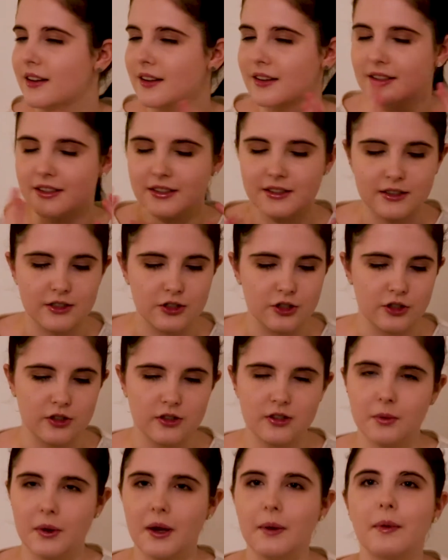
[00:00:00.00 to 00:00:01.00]
This is just
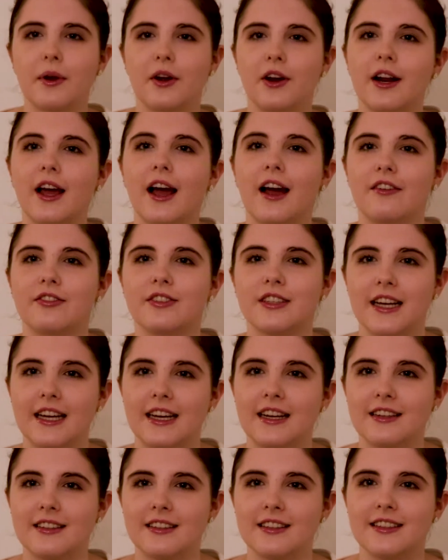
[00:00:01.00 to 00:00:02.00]
the way we're gonna have to
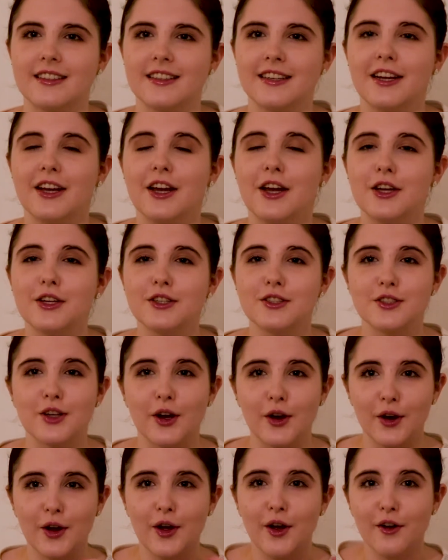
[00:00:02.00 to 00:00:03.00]
handle it.
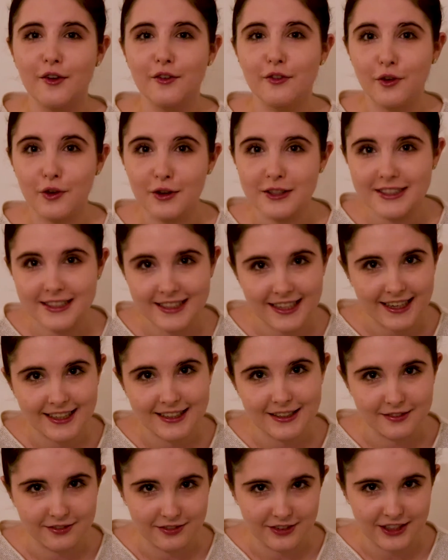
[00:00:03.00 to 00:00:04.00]
So for
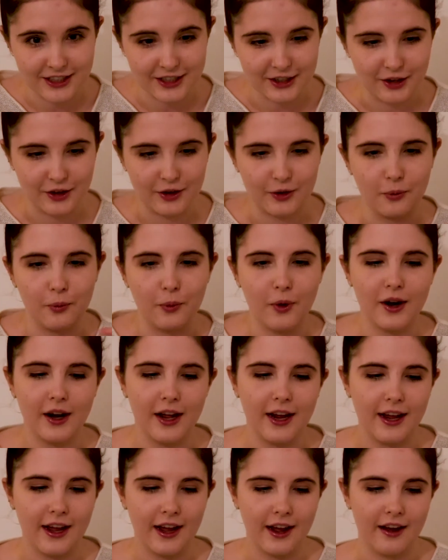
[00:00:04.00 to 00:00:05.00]
today's video, what
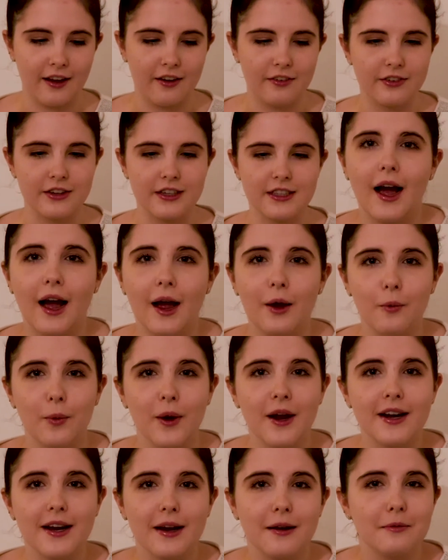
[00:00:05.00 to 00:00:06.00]
I have is I
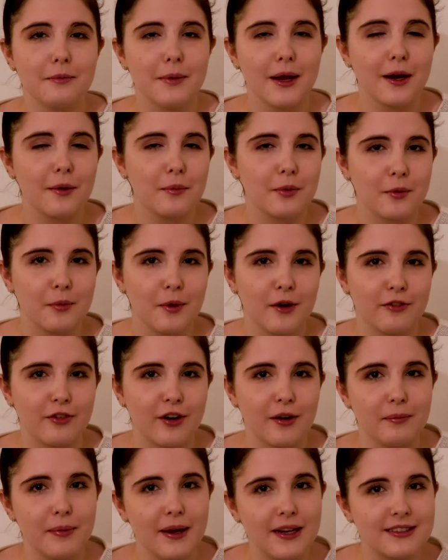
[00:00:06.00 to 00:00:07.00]
went and met up with my
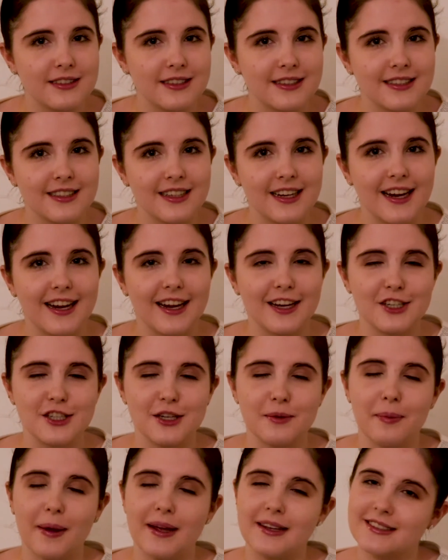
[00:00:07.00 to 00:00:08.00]
friend Mason today, and
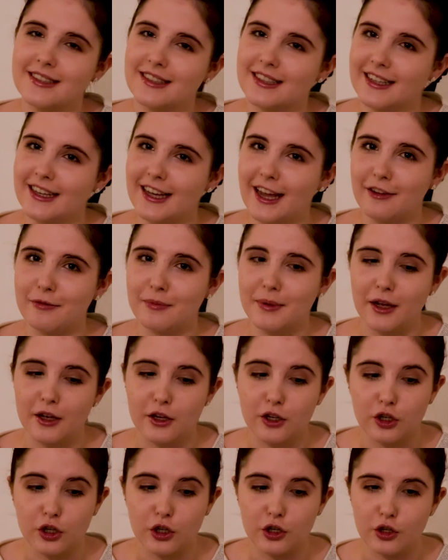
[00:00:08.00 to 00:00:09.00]
she basically gave me a
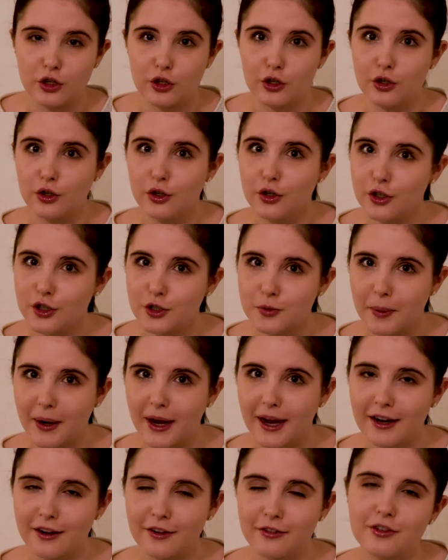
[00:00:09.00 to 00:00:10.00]
huge
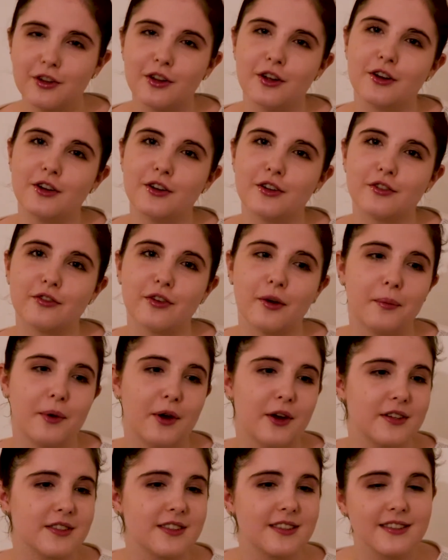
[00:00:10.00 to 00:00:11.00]
bag of clothes from
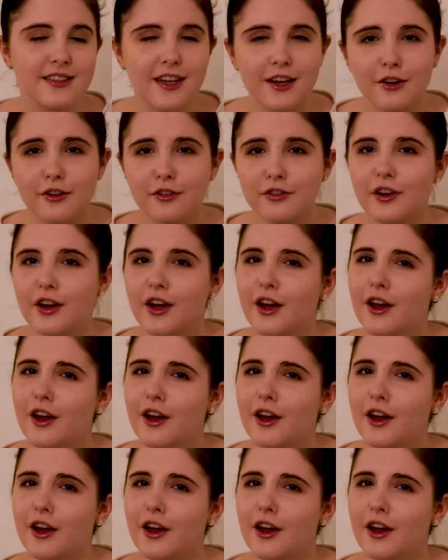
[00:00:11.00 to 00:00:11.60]
herself,